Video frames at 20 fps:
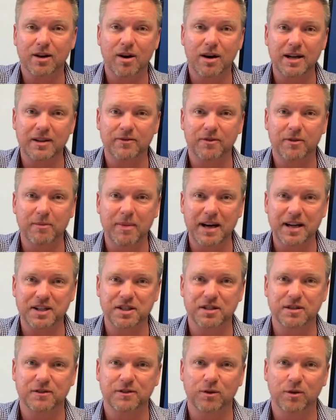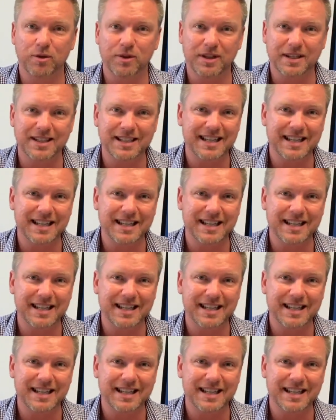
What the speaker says: guide information for the